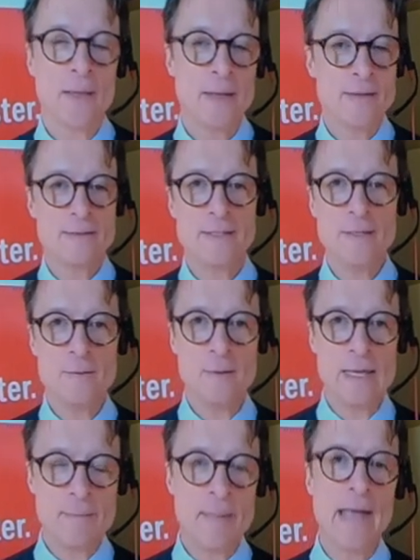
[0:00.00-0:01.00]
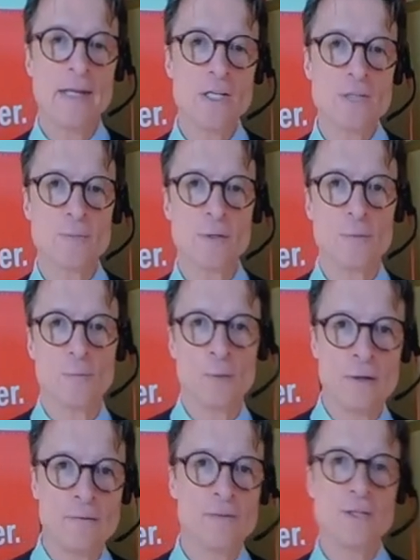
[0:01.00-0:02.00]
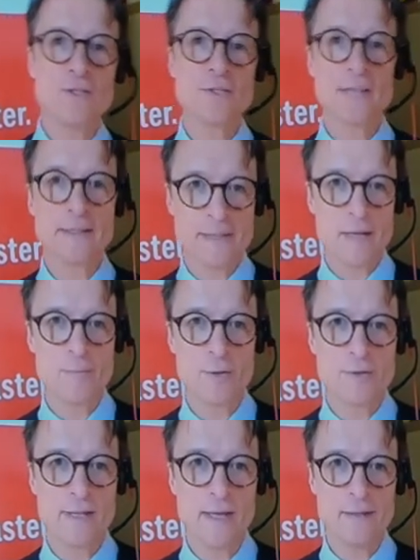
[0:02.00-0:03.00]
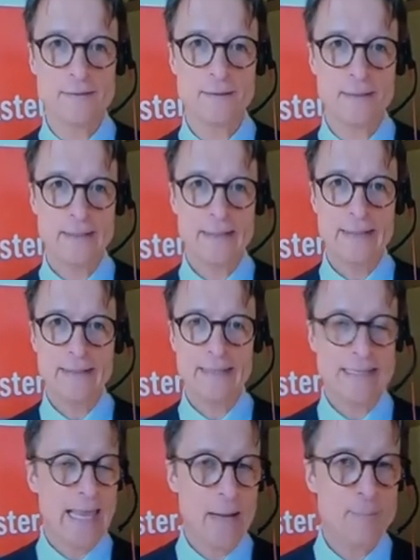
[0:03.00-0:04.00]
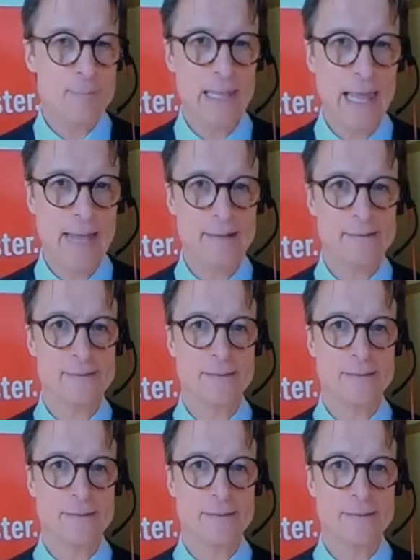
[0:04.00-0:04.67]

You see, in management, when inflation is at 10%, you can't plan.